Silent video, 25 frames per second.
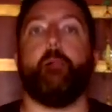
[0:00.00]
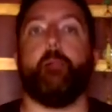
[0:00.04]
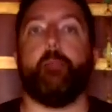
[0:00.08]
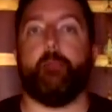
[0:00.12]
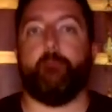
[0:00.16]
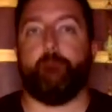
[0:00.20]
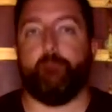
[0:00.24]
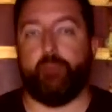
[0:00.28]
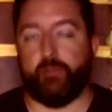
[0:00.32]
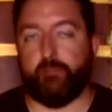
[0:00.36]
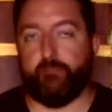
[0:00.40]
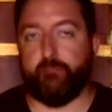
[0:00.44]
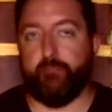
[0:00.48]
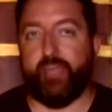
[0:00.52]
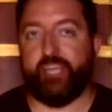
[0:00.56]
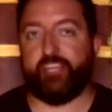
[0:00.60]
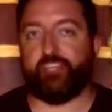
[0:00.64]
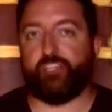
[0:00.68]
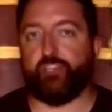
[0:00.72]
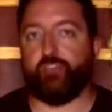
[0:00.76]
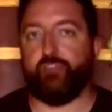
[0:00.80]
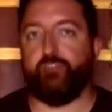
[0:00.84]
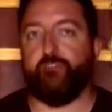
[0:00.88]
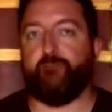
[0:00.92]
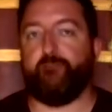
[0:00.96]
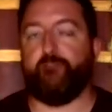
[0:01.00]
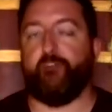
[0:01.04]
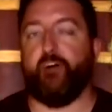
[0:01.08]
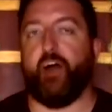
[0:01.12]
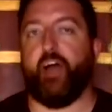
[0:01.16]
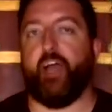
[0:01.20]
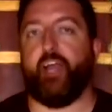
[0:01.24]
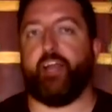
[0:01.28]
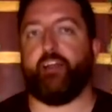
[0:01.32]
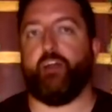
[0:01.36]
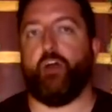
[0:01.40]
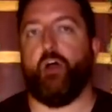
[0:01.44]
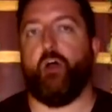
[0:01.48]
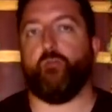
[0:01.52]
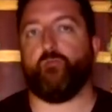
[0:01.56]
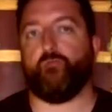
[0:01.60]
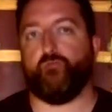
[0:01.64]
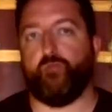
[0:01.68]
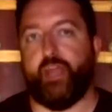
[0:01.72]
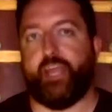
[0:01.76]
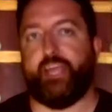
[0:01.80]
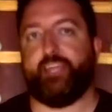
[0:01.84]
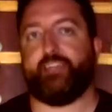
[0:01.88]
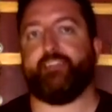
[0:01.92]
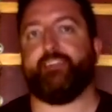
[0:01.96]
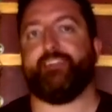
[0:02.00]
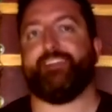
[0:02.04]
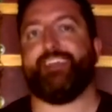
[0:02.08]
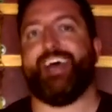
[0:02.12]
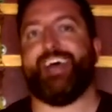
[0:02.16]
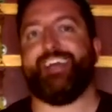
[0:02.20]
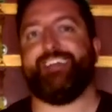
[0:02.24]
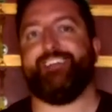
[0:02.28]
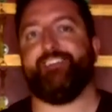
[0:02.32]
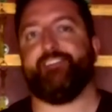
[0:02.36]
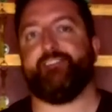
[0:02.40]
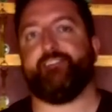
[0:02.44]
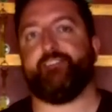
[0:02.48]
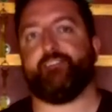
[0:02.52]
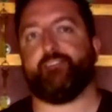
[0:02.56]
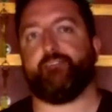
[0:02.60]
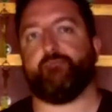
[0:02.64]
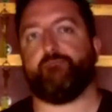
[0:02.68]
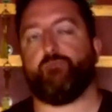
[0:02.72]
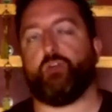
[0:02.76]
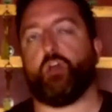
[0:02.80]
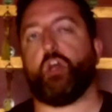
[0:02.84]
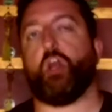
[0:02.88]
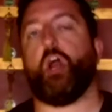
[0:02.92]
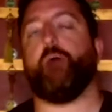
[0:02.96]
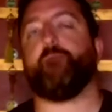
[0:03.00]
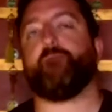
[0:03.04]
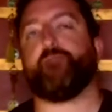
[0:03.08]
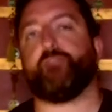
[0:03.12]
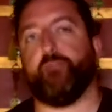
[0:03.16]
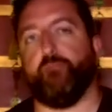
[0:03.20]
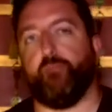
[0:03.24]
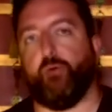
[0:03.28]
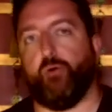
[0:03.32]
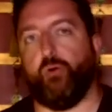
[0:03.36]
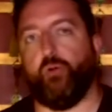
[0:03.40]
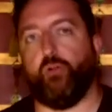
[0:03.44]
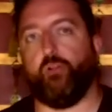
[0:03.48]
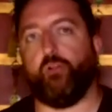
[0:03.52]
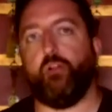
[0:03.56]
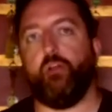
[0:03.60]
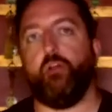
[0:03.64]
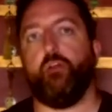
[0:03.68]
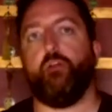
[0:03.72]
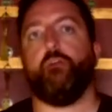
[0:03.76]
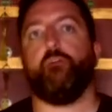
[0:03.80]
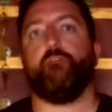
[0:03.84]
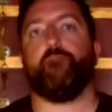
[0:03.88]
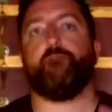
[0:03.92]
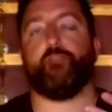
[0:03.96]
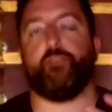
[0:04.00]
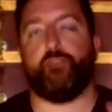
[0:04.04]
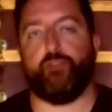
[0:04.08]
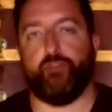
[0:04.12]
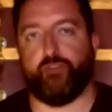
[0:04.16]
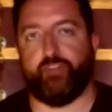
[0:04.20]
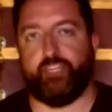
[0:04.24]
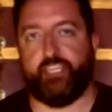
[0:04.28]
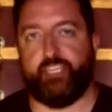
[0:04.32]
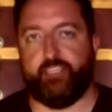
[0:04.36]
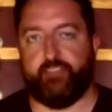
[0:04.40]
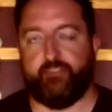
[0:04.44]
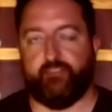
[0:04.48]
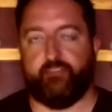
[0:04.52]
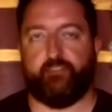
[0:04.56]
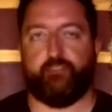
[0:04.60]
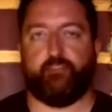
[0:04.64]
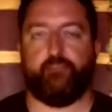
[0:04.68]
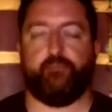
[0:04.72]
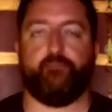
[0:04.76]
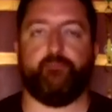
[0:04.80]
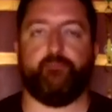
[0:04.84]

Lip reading: but make sure you find a rate that is comfortable for your needs.